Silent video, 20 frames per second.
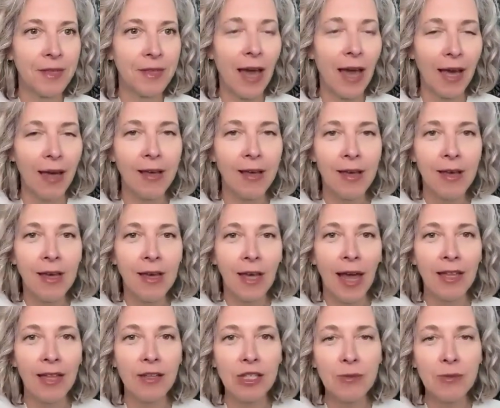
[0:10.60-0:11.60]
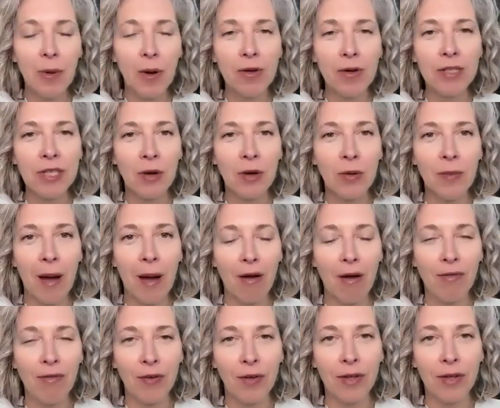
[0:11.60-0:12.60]
Yeah. And you spoke so
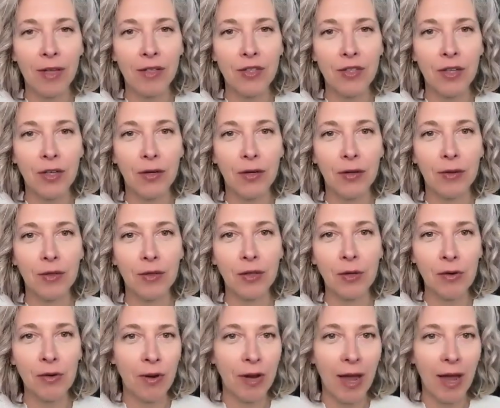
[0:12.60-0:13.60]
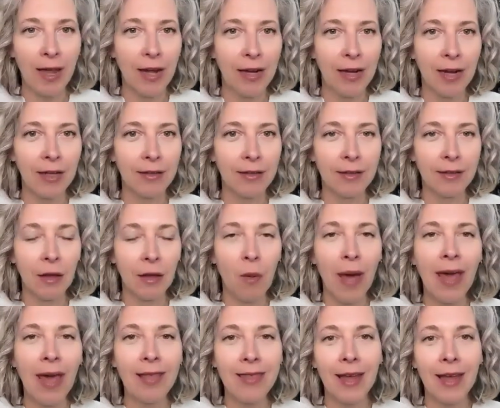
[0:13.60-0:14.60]
powerfully to you created it. The
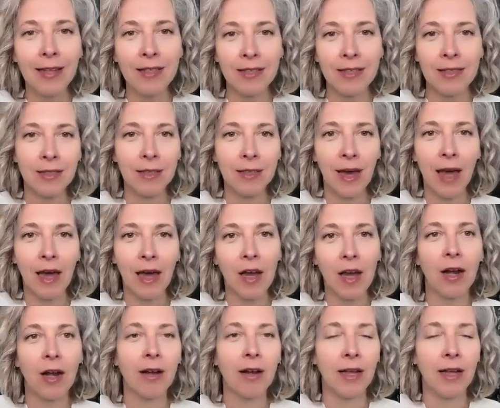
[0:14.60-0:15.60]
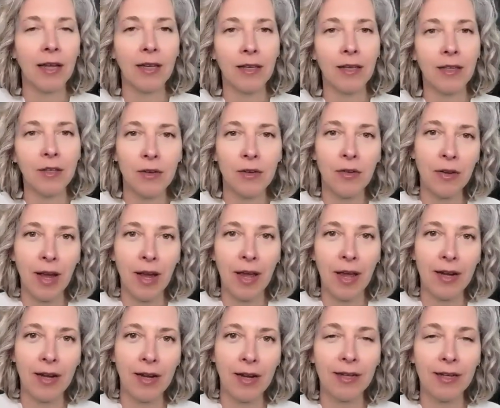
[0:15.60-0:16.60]
way that it's occurring, you
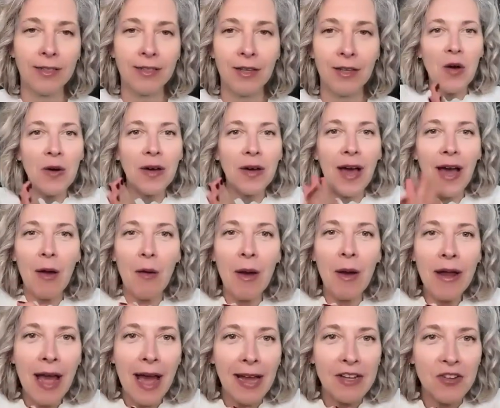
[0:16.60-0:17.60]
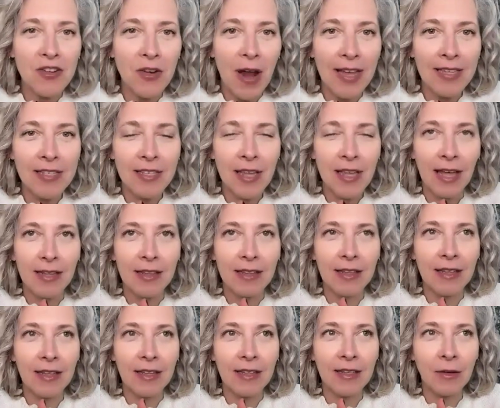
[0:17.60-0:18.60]
created it. So I want to address
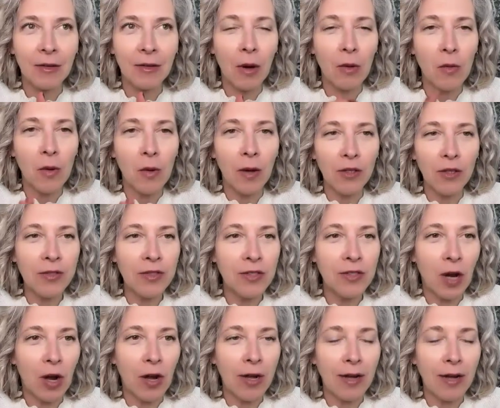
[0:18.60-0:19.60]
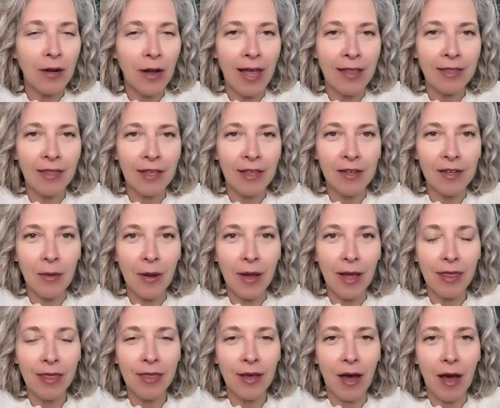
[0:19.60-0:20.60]
that what you started, Anthony,
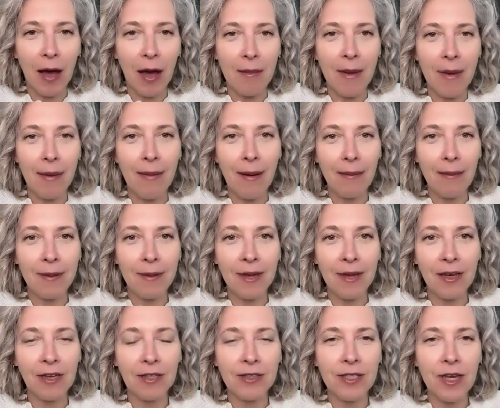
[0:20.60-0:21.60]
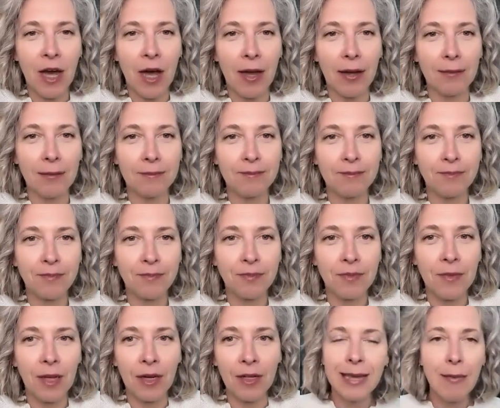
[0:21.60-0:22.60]
with about being on time.
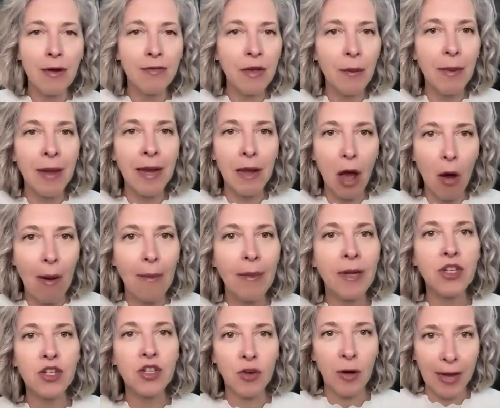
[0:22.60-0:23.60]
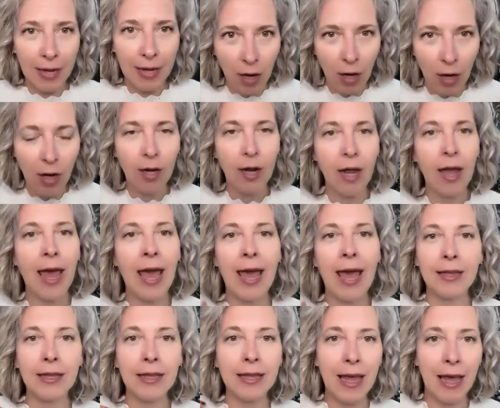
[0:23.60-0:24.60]
Some of you may know I'm a trainer
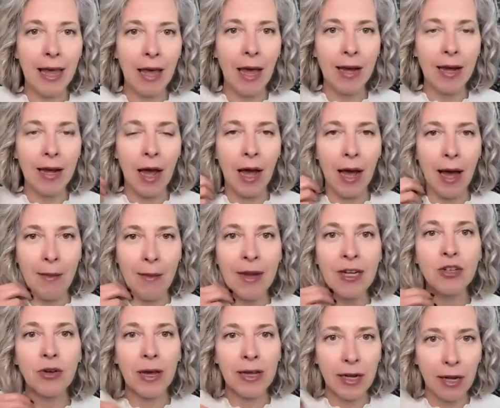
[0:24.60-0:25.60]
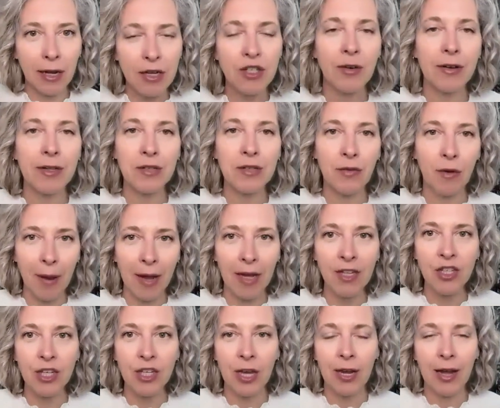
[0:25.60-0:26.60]
and I'm a trainer in
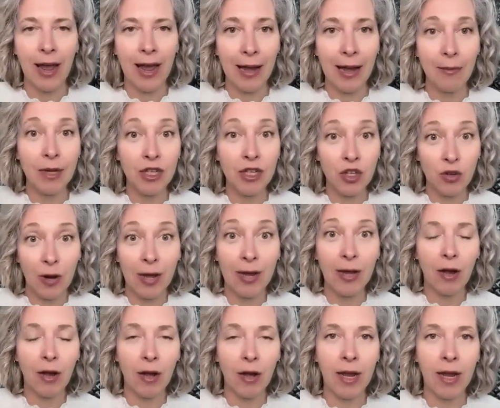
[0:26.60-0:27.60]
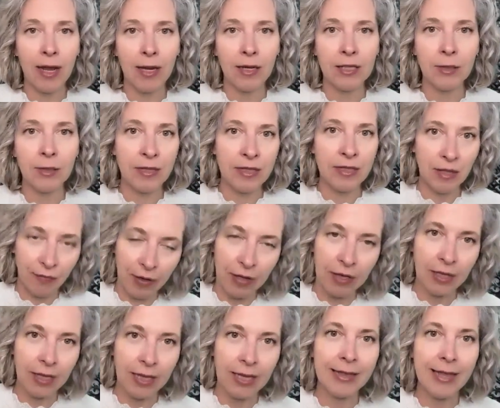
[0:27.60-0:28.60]
transformation, and I'm a trainer in
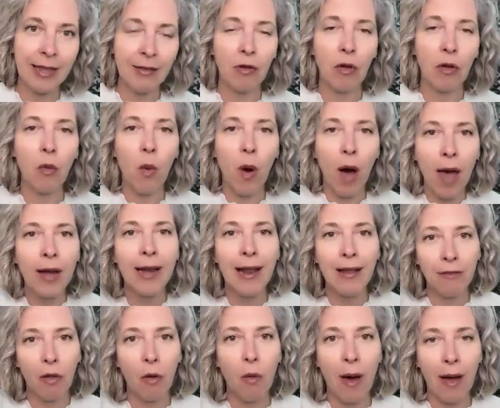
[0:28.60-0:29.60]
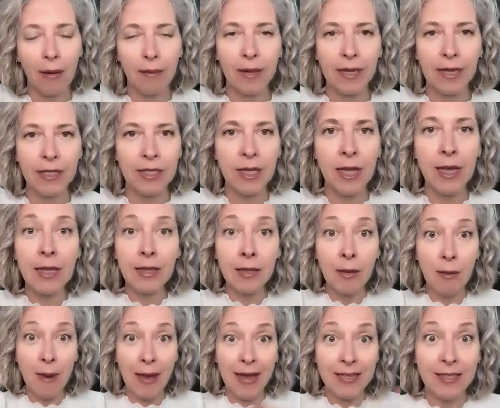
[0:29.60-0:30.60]
specifically in level one. Level one means
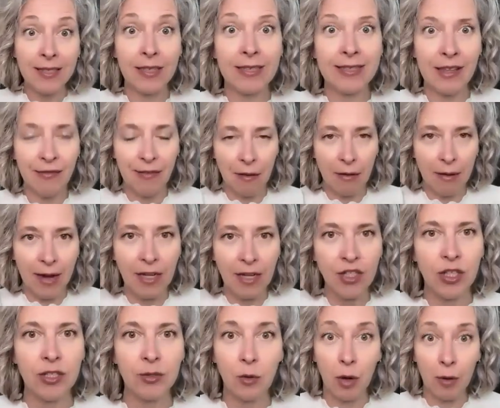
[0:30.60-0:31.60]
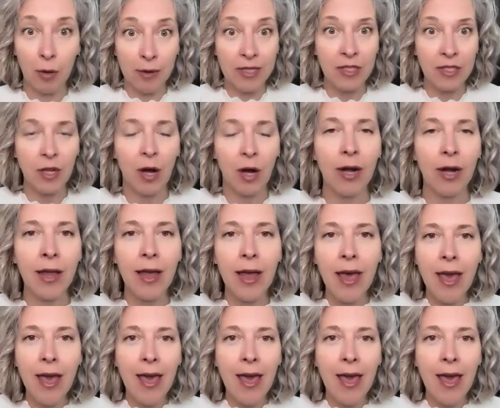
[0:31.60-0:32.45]
the basics, the foundations, where we start.